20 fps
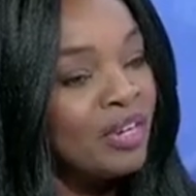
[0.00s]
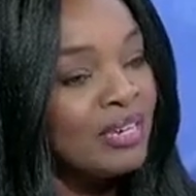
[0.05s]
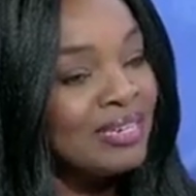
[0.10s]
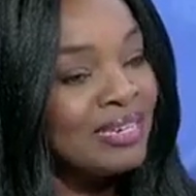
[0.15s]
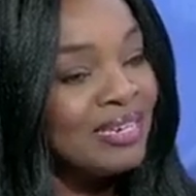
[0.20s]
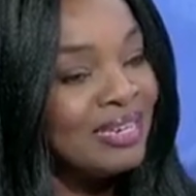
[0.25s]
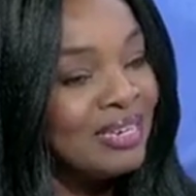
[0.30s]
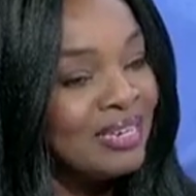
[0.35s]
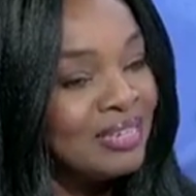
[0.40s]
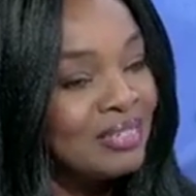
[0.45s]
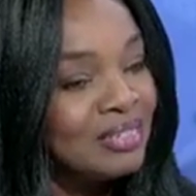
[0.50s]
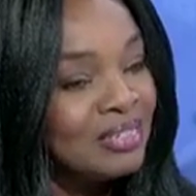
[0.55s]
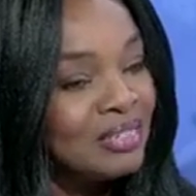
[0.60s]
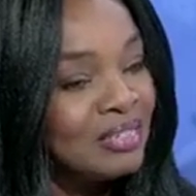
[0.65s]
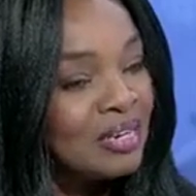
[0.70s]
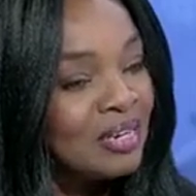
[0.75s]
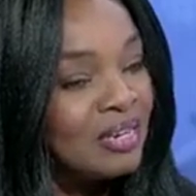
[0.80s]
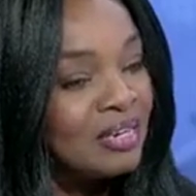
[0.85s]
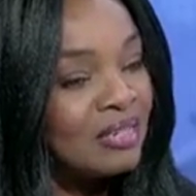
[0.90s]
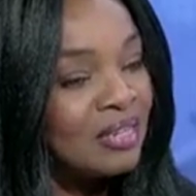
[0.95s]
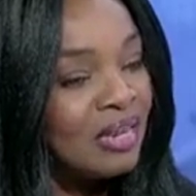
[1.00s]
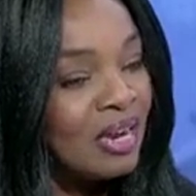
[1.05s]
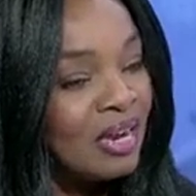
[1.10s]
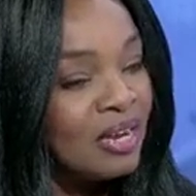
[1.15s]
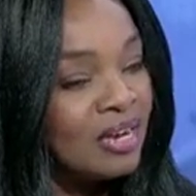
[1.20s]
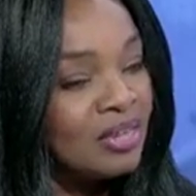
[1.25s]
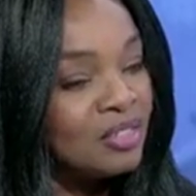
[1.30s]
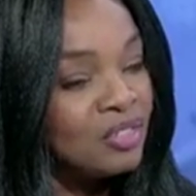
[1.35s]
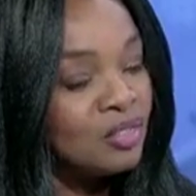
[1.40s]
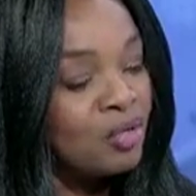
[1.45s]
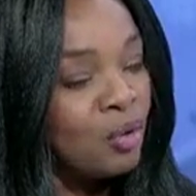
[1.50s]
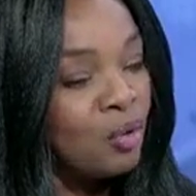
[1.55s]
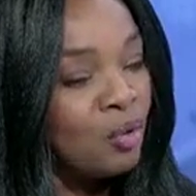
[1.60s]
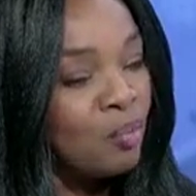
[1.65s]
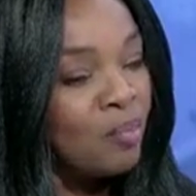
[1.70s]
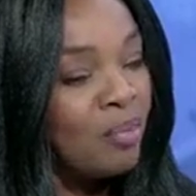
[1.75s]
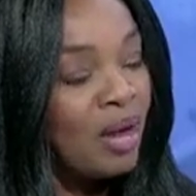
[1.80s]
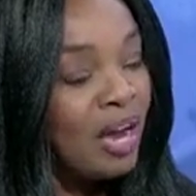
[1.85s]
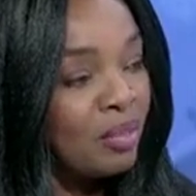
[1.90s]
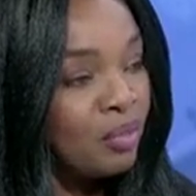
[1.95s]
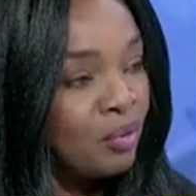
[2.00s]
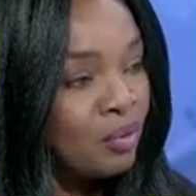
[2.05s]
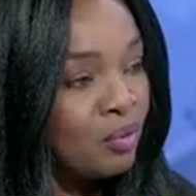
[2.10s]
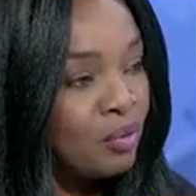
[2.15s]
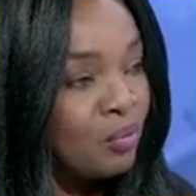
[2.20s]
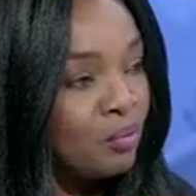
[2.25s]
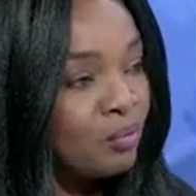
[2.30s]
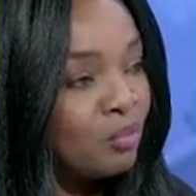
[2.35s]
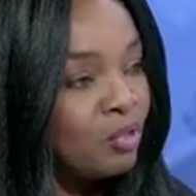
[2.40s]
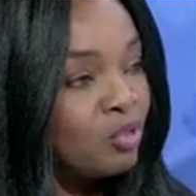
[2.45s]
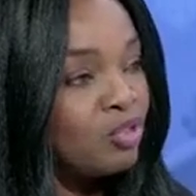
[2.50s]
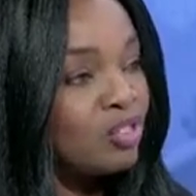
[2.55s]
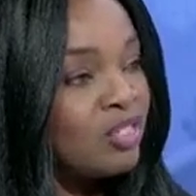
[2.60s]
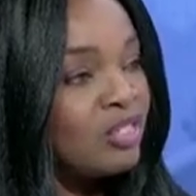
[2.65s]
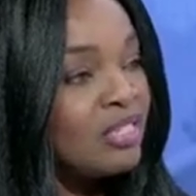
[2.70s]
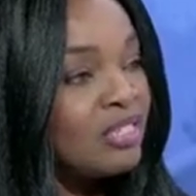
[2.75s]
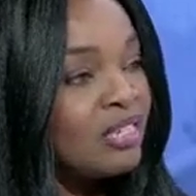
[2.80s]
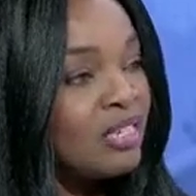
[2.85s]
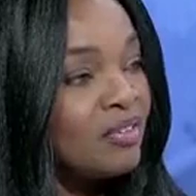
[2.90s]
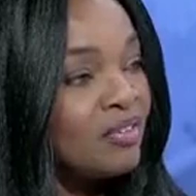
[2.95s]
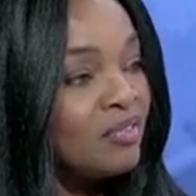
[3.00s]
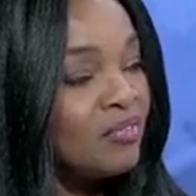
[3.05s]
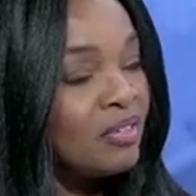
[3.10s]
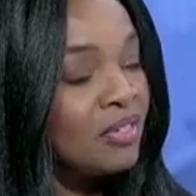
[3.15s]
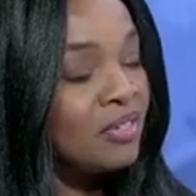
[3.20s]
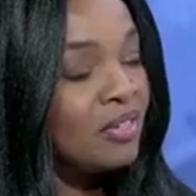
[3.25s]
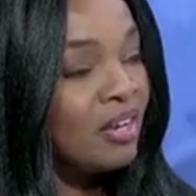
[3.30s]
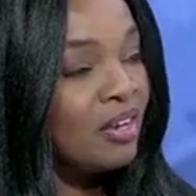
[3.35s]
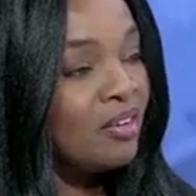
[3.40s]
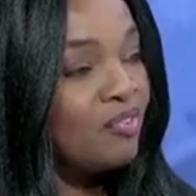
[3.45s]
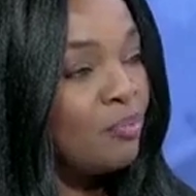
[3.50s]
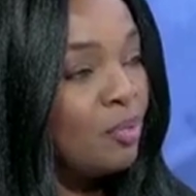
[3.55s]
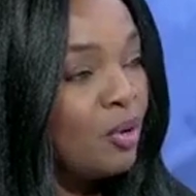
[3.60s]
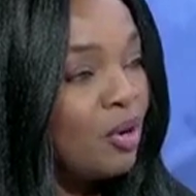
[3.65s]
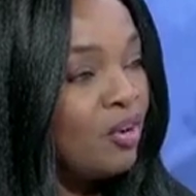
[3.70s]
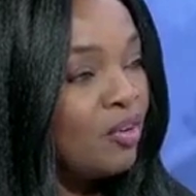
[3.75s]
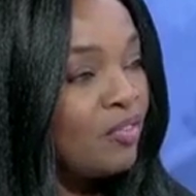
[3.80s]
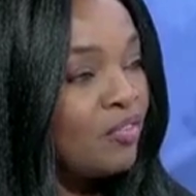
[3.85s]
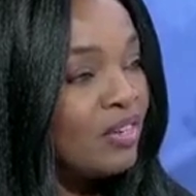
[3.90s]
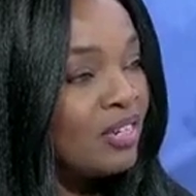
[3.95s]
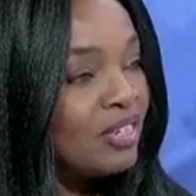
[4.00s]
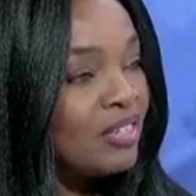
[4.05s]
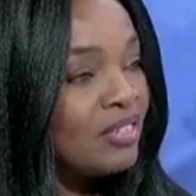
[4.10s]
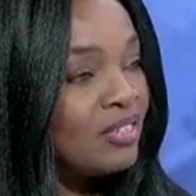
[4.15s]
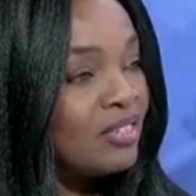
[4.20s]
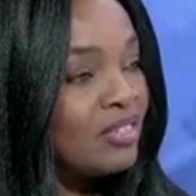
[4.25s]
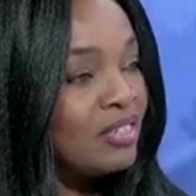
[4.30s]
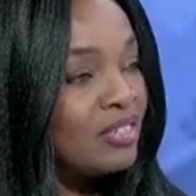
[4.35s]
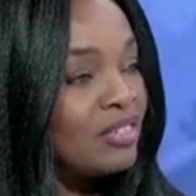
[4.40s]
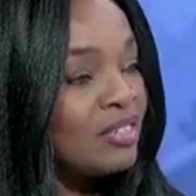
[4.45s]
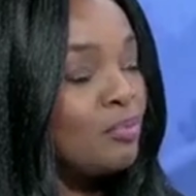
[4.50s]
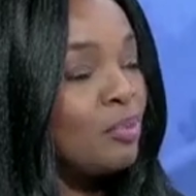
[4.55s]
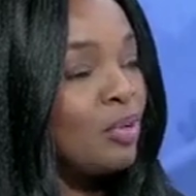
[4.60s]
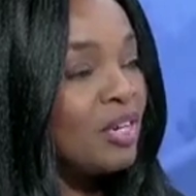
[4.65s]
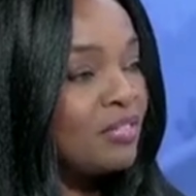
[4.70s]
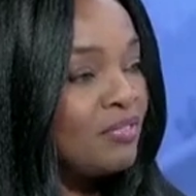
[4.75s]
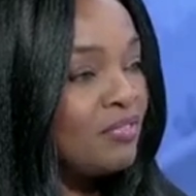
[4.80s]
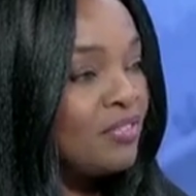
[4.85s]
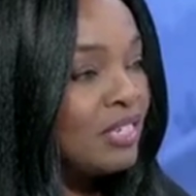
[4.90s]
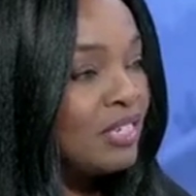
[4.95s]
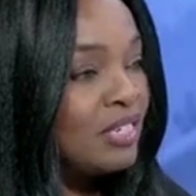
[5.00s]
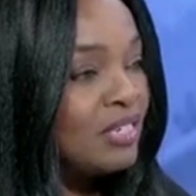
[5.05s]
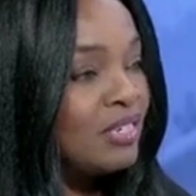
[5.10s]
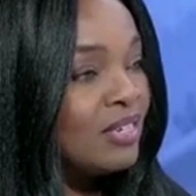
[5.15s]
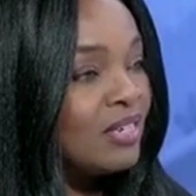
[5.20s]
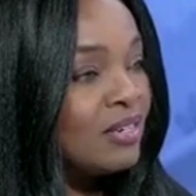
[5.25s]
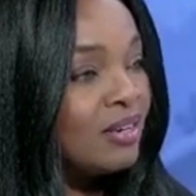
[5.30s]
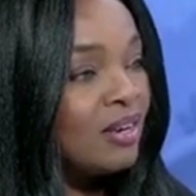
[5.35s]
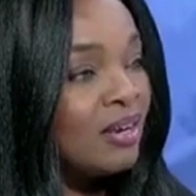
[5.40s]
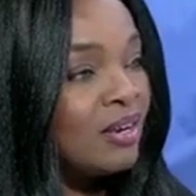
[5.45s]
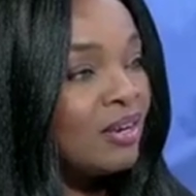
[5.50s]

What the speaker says: needs does a mother who just gave birth and is breastfeeding